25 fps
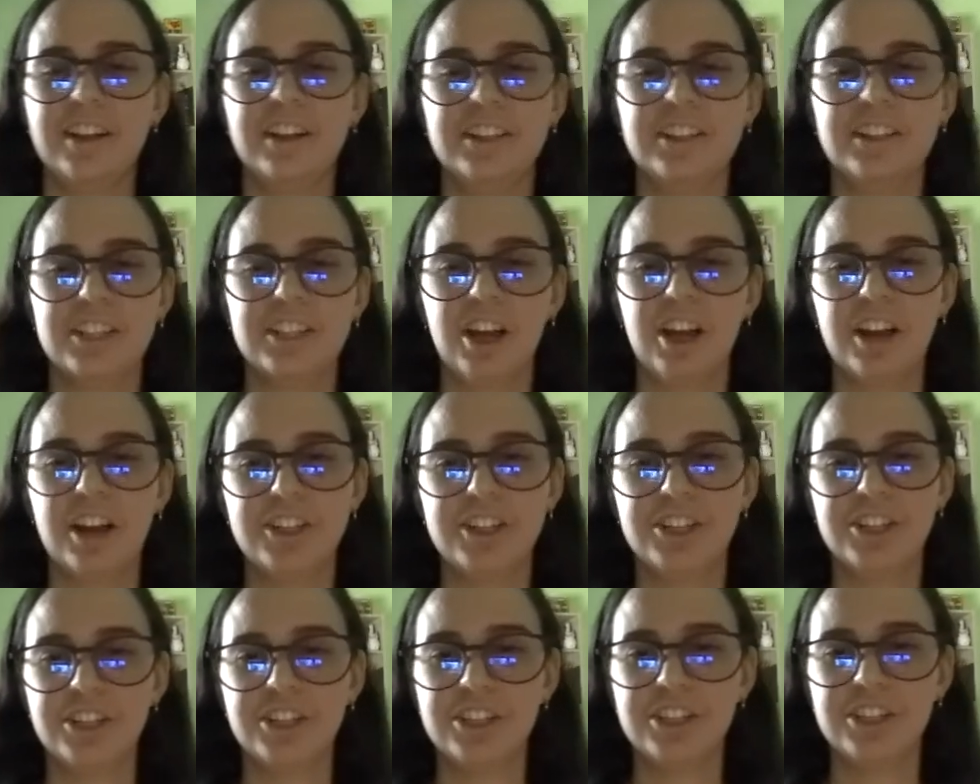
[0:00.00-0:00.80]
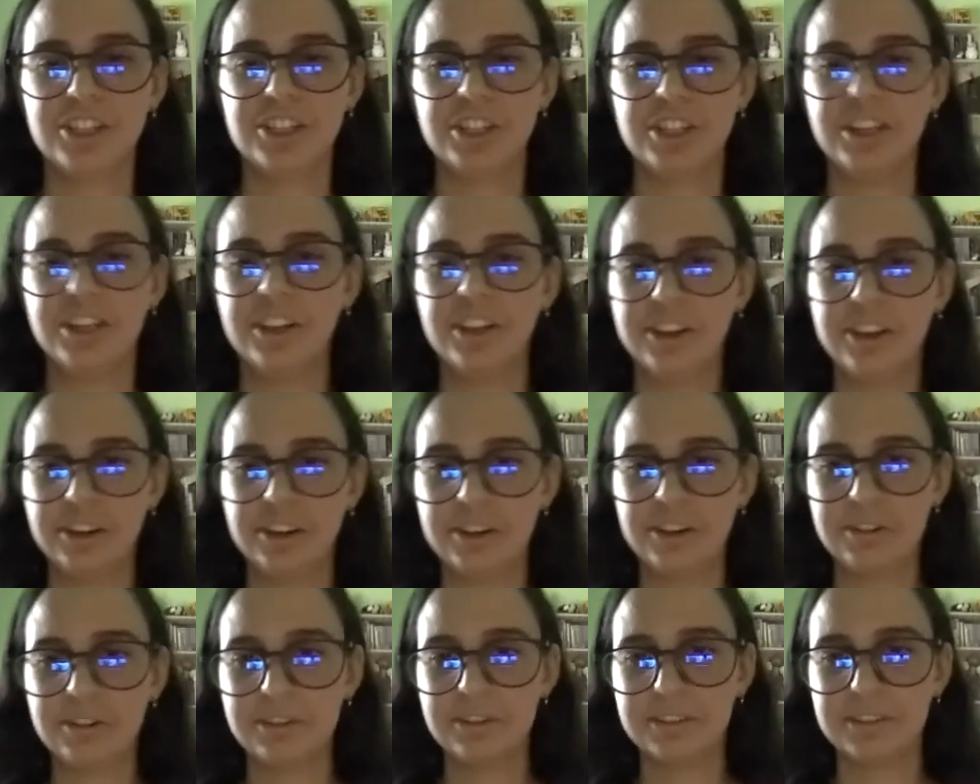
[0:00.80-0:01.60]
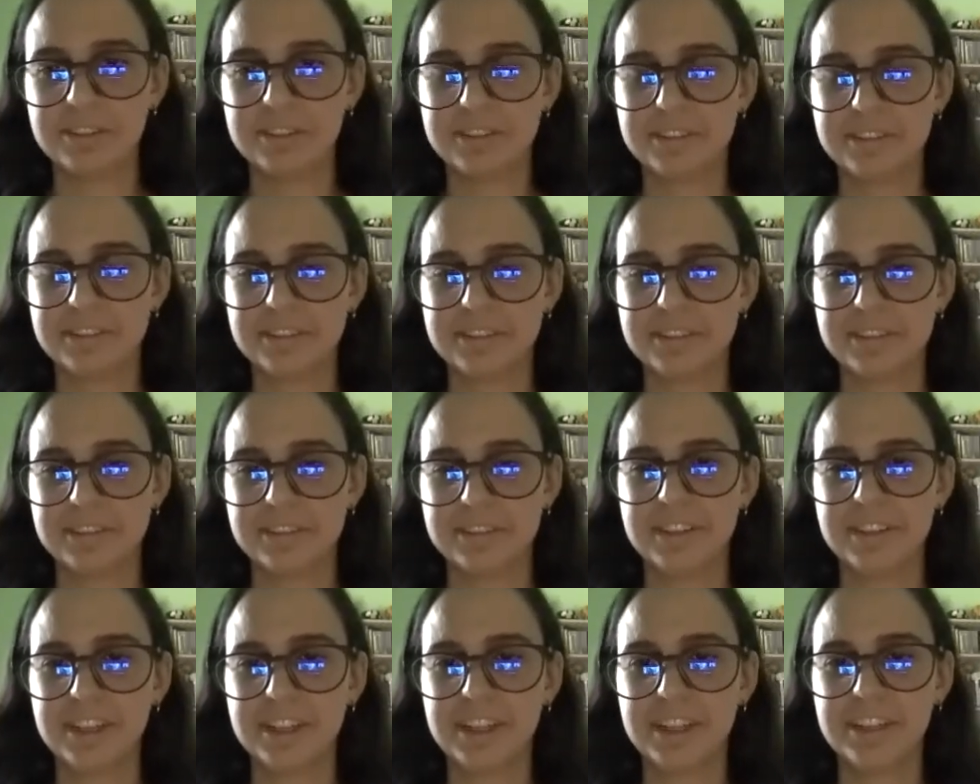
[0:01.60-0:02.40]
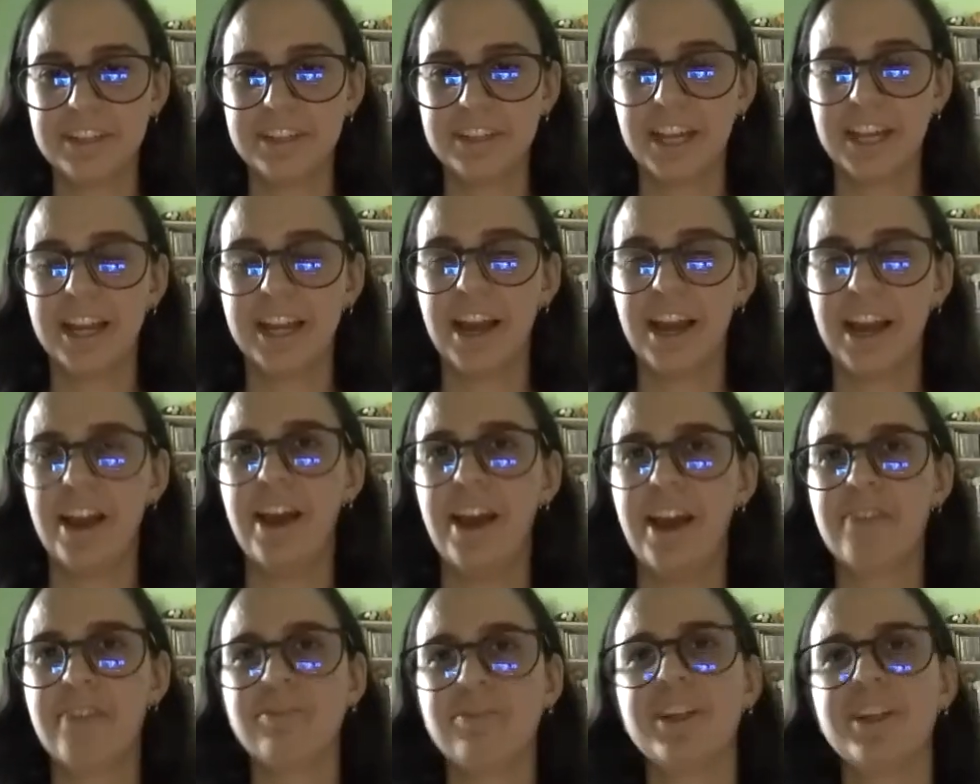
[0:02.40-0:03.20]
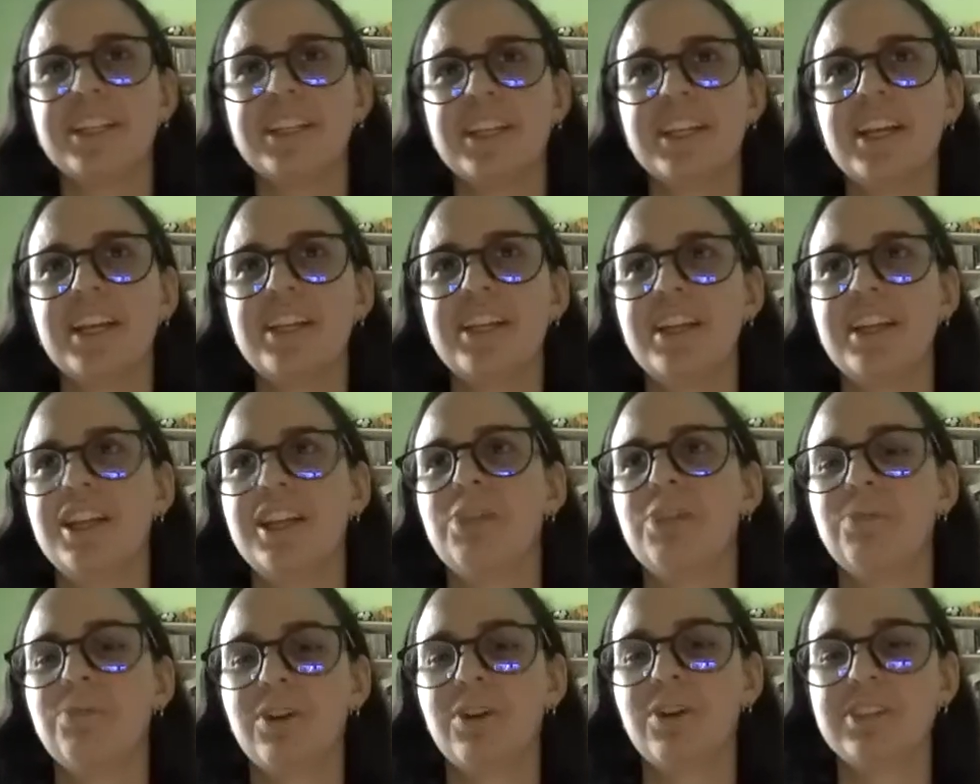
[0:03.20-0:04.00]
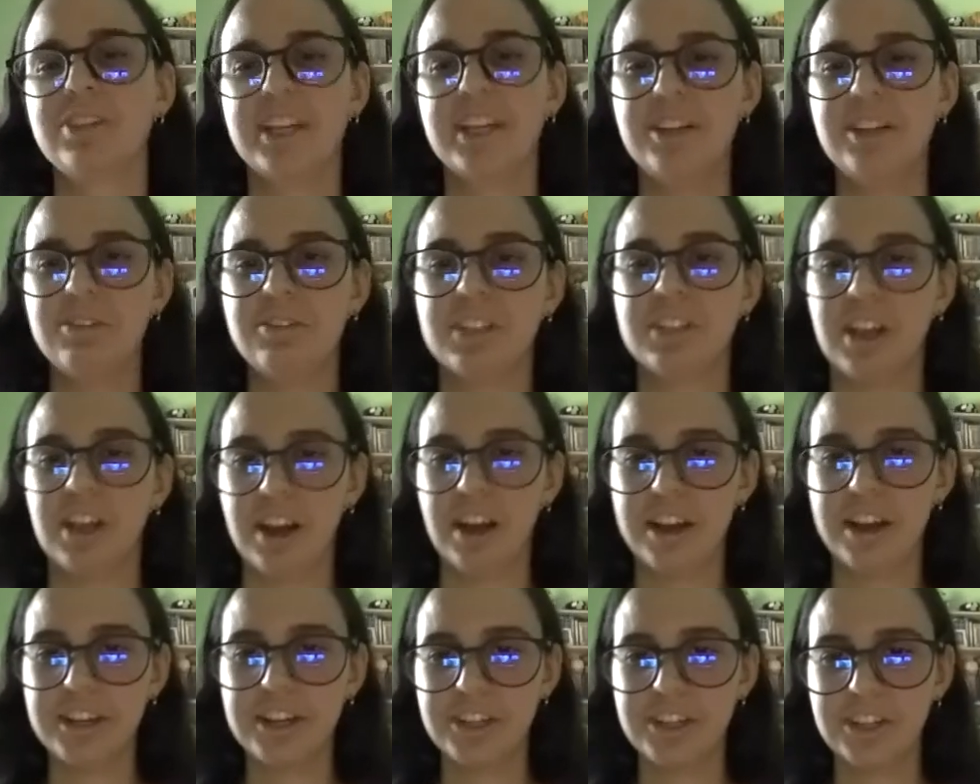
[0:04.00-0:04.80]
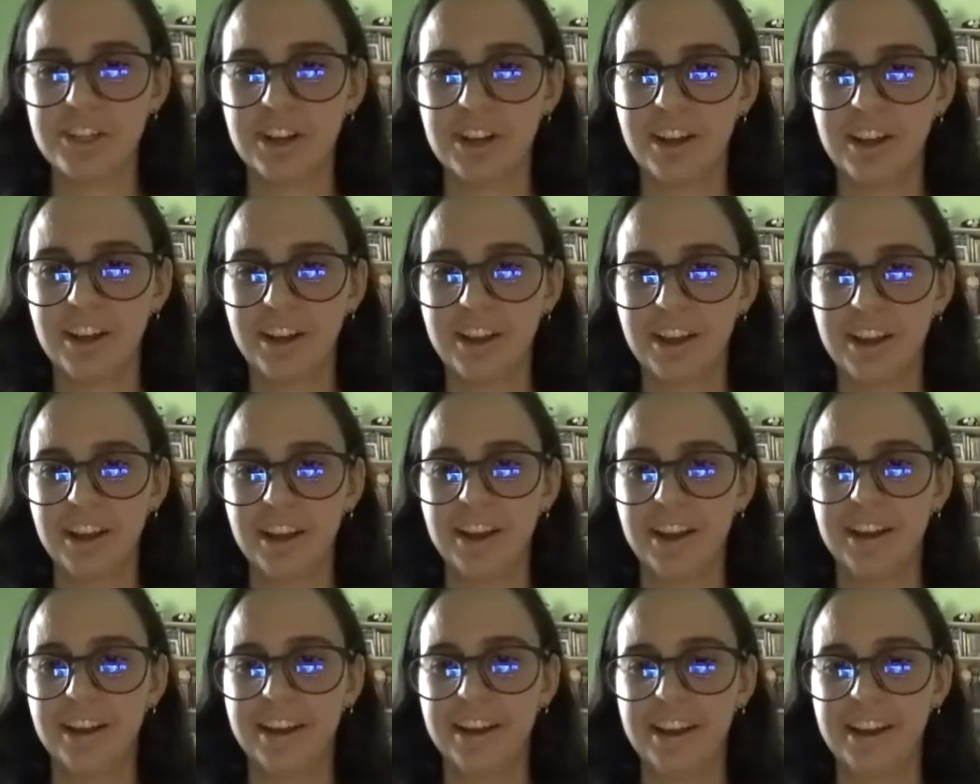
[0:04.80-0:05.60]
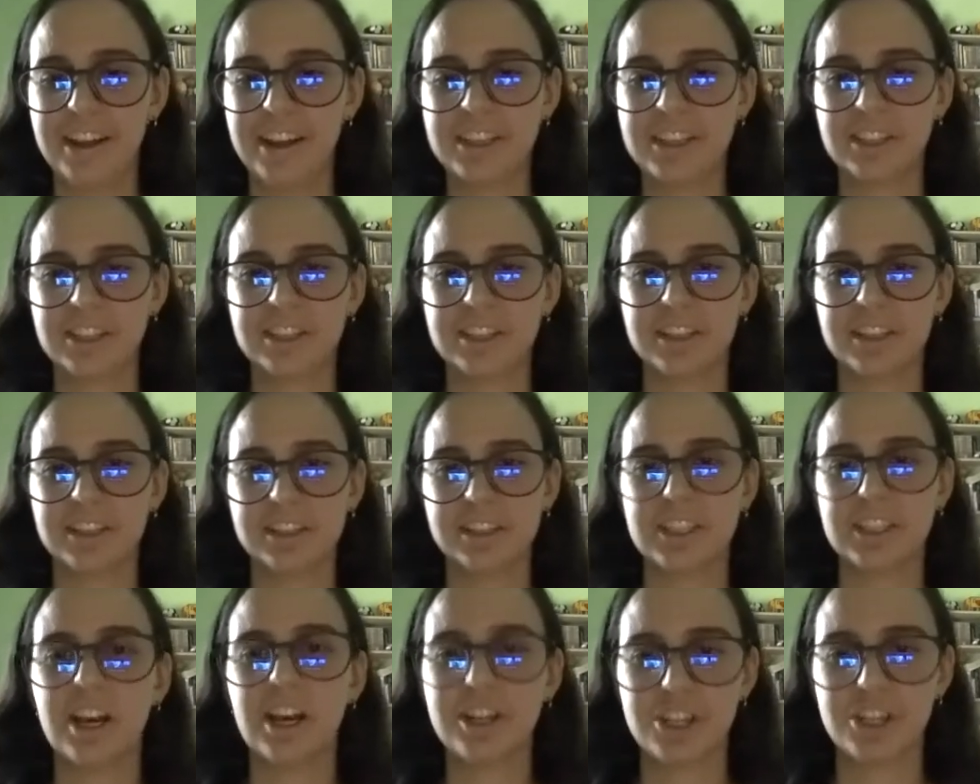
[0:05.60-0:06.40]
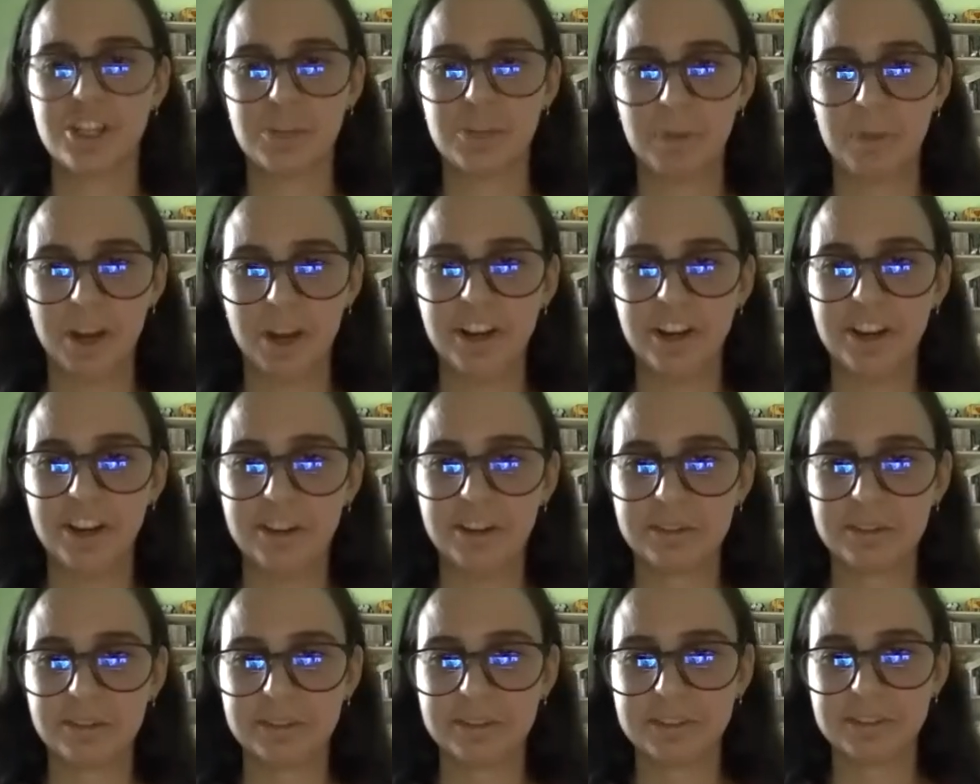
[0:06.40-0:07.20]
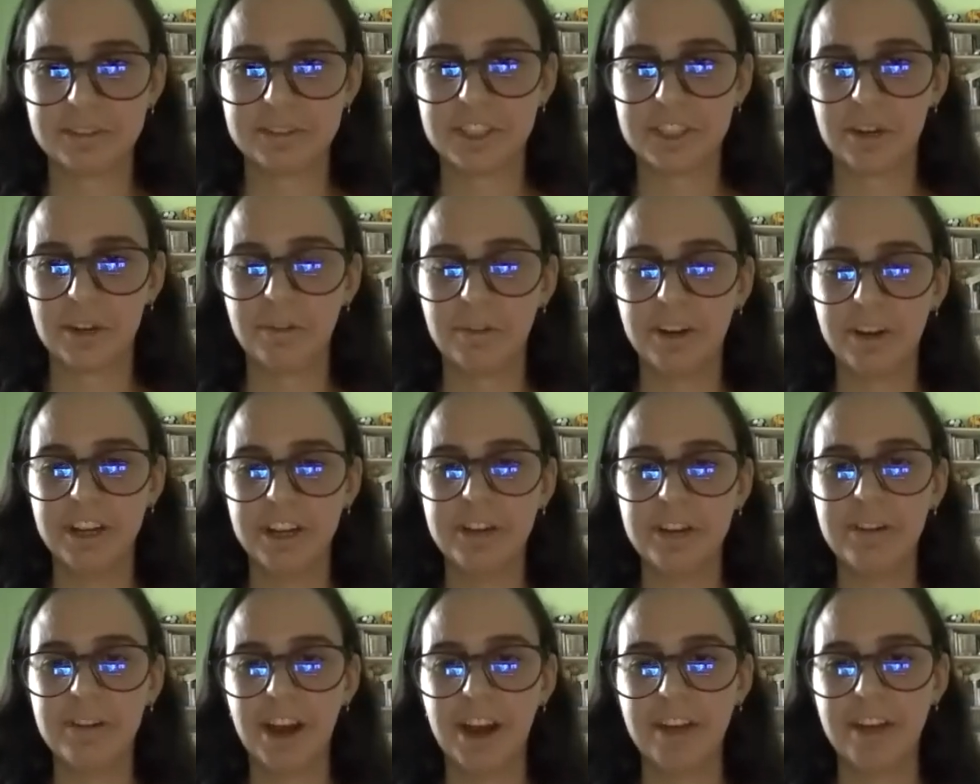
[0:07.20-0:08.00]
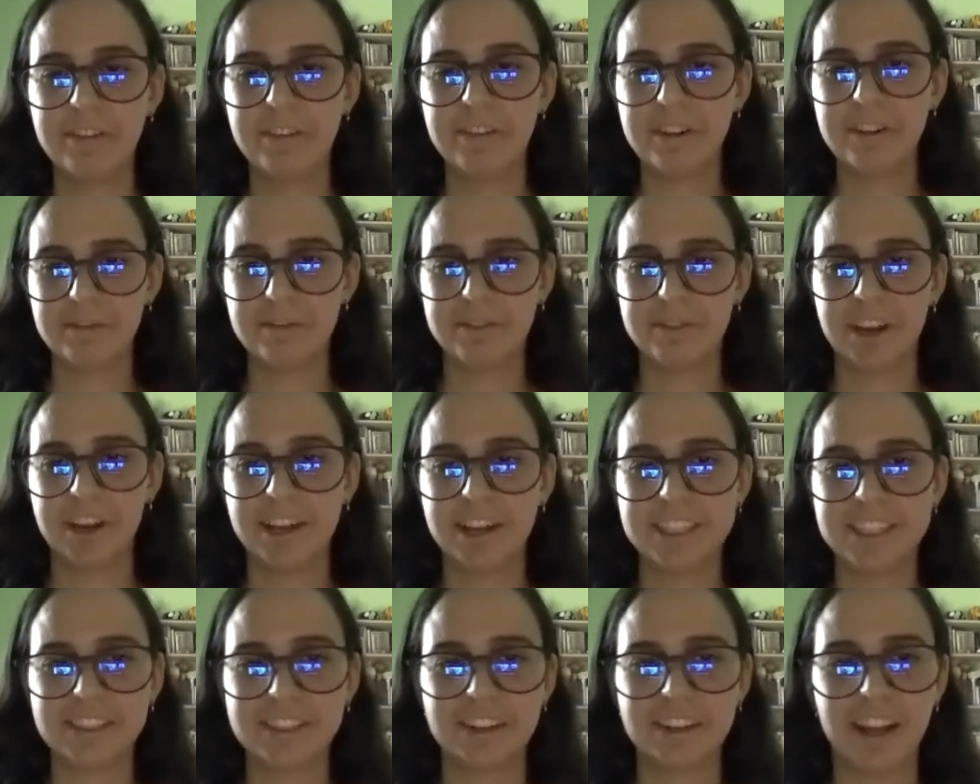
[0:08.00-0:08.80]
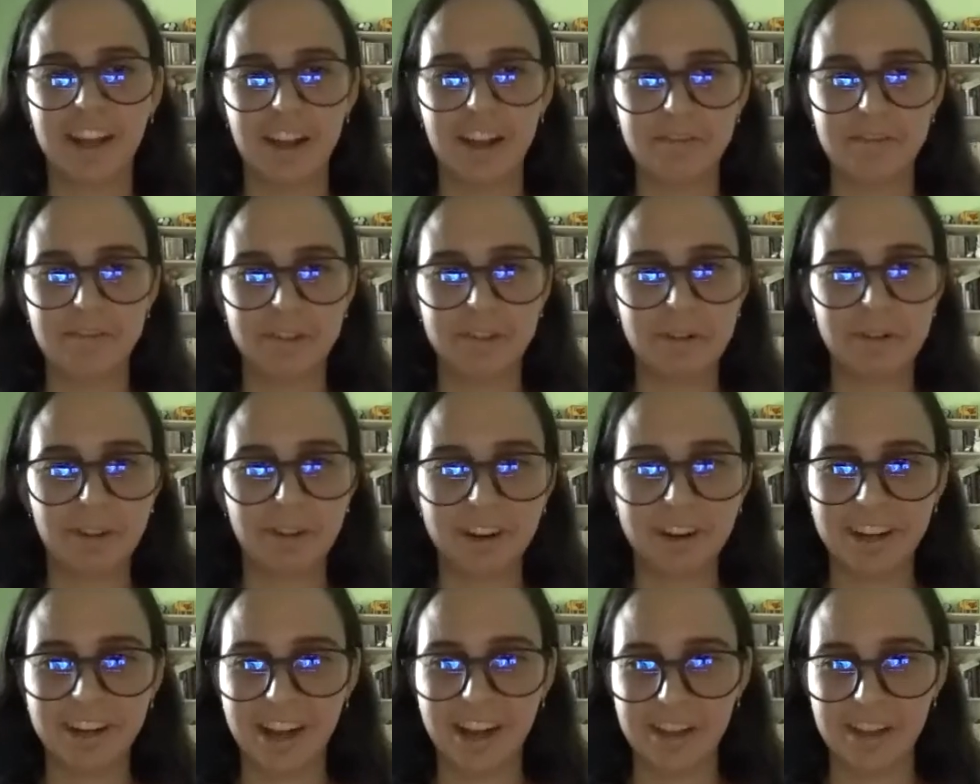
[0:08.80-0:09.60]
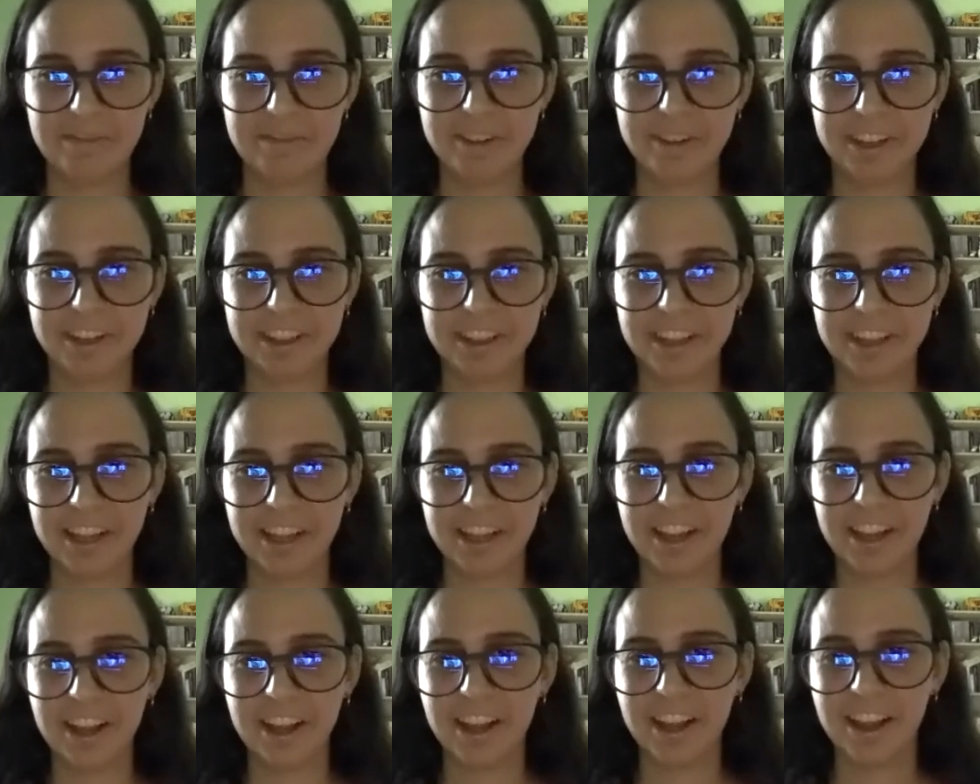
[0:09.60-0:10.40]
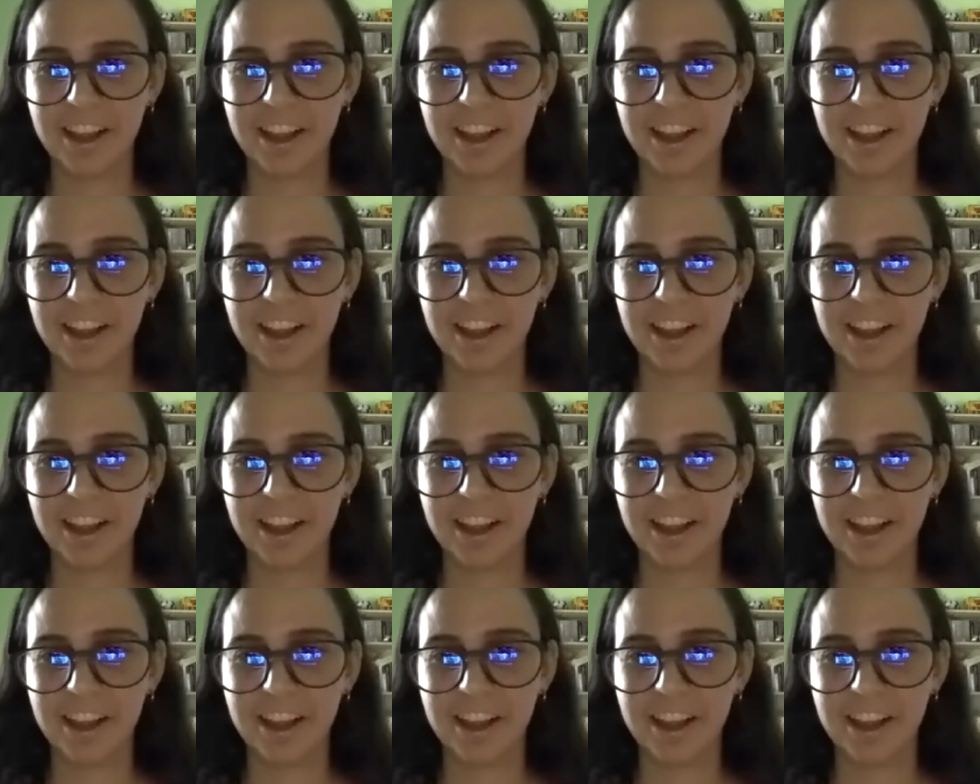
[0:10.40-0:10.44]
touches you, like everything in the world that you touch is touched by you. So you have an effect on everyone and everything